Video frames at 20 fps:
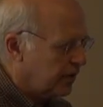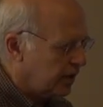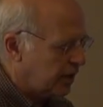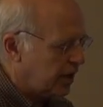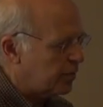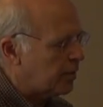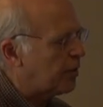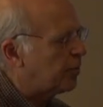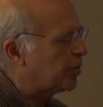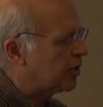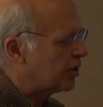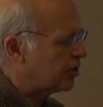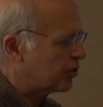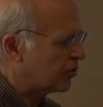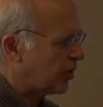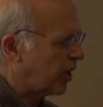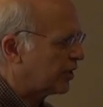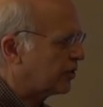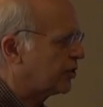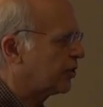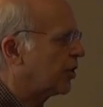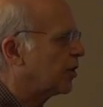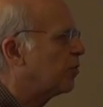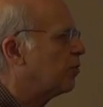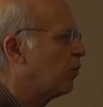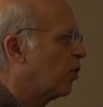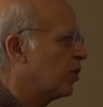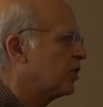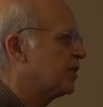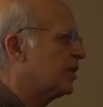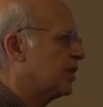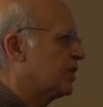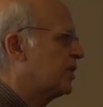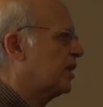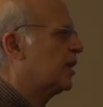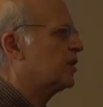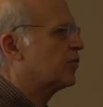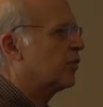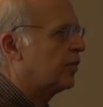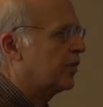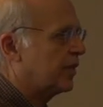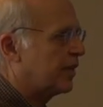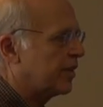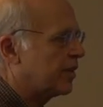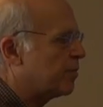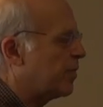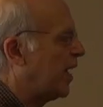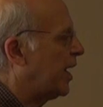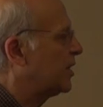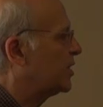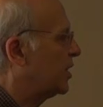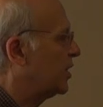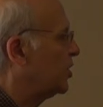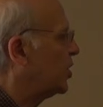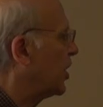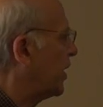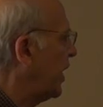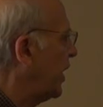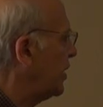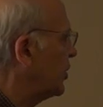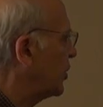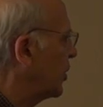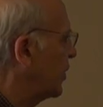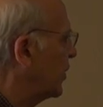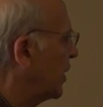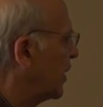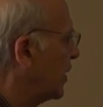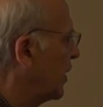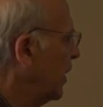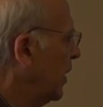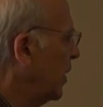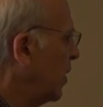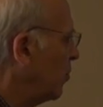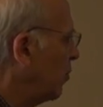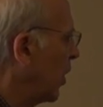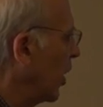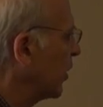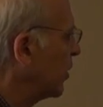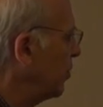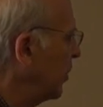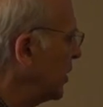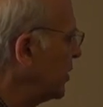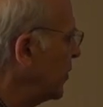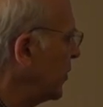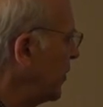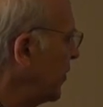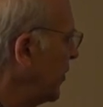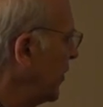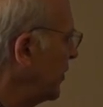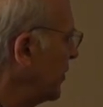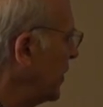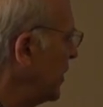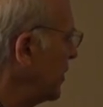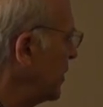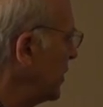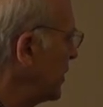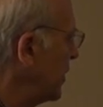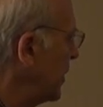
come up with a structure more successful than the mass education that marked much of the fifties and